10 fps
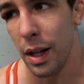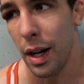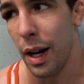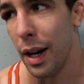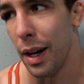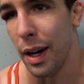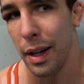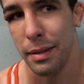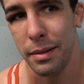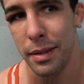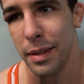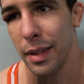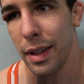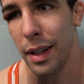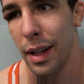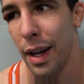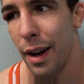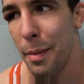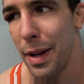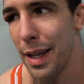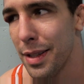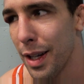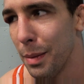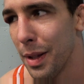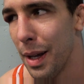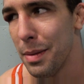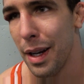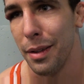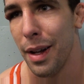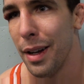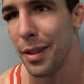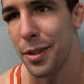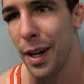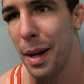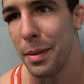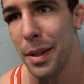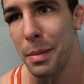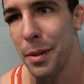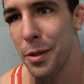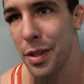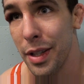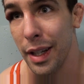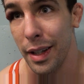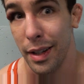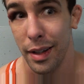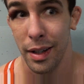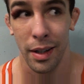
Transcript: Uh, I've been asked that a couple times. I don't know how to describe it. I mean, it was just like a